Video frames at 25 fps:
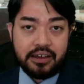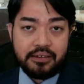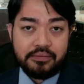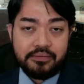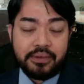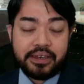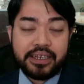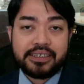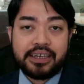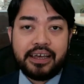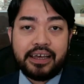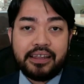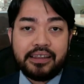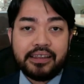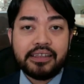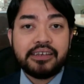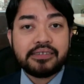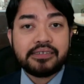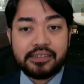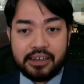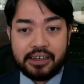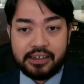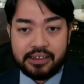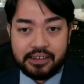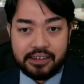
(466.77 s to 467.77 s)
It's at
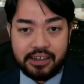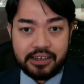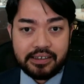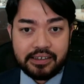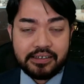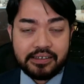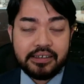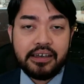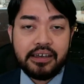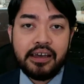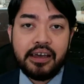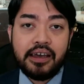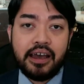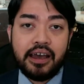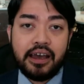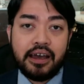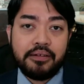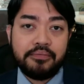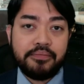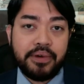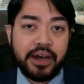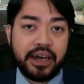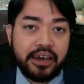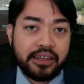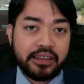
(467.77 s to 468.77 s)
least 10 days.
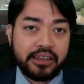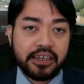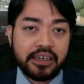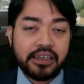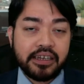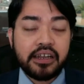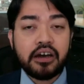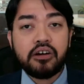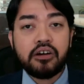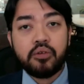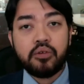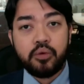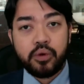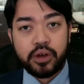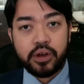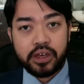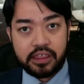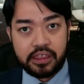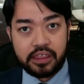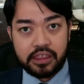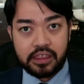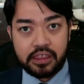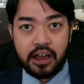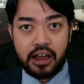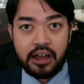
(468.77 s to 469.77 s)
But,
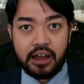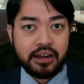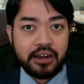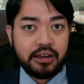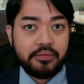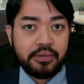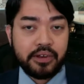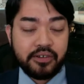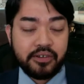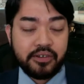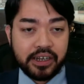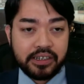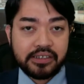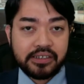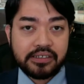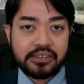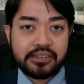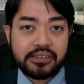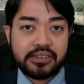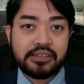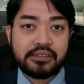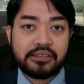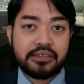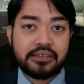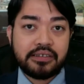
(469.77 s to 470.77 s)
with our immigration
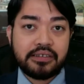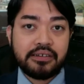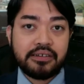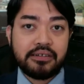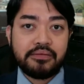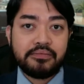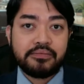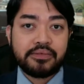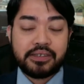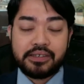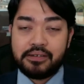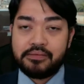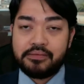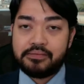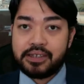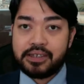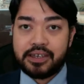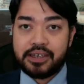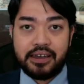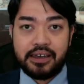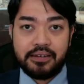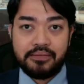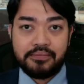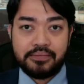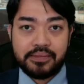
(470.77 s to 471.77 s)
system,
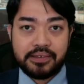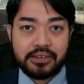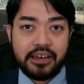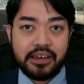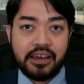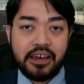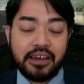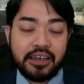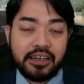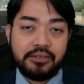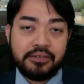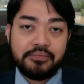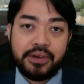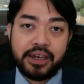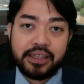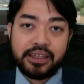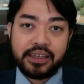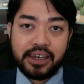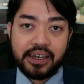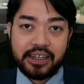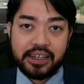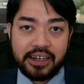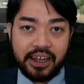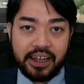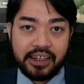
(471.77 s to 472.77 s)
sometimes you might
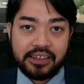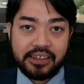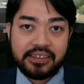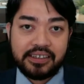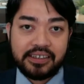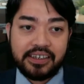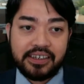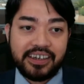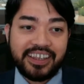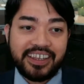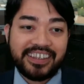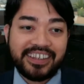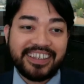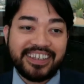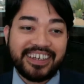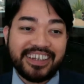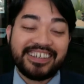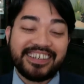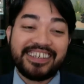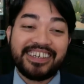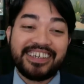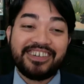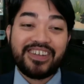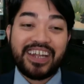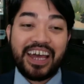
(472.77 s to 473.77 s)
get an NTA that
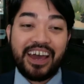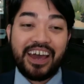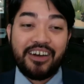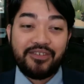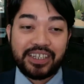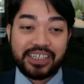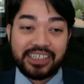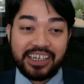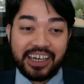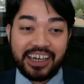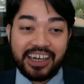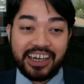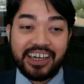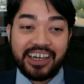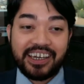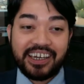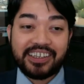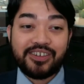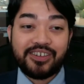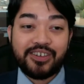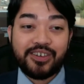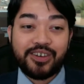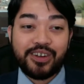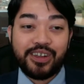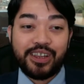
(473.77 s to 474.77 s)
doesn't even have a date,
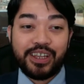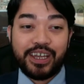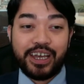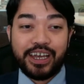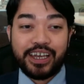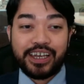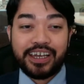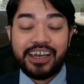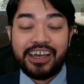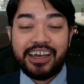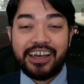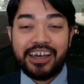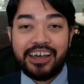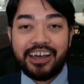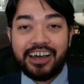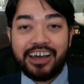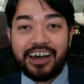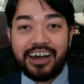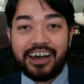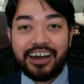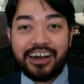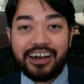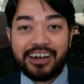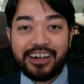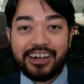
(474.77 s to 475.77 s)
or
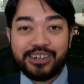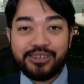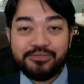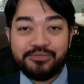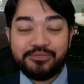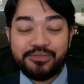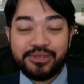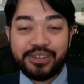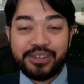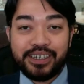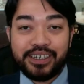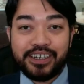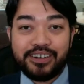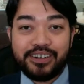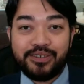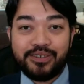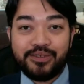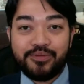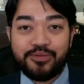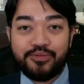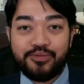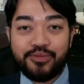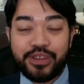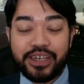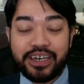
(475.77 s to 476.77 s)

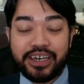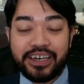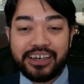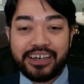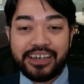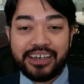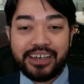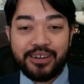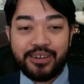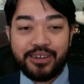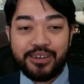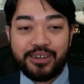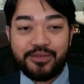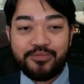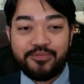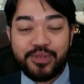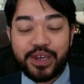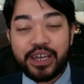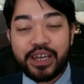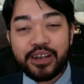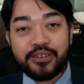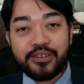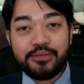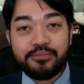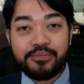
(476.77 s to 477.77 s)
the
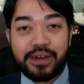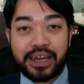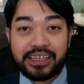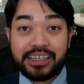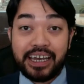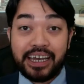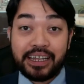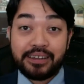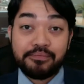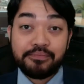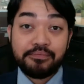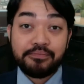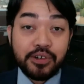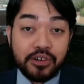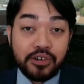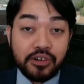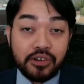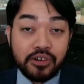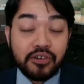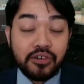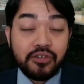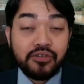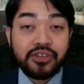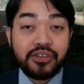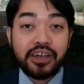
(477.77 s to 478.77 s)
hearing might get
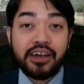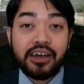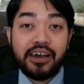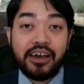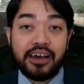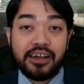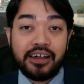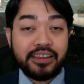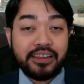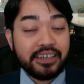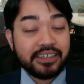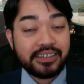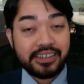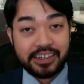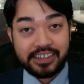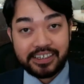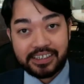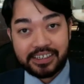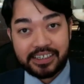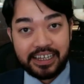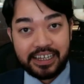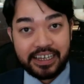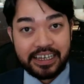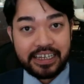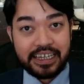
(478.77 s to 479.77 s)
moved. These are
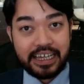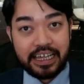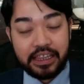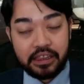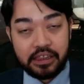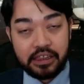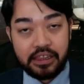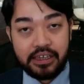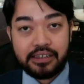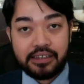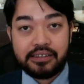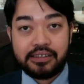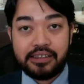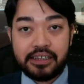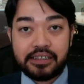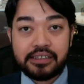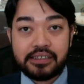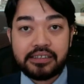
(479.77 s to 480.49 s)
just like the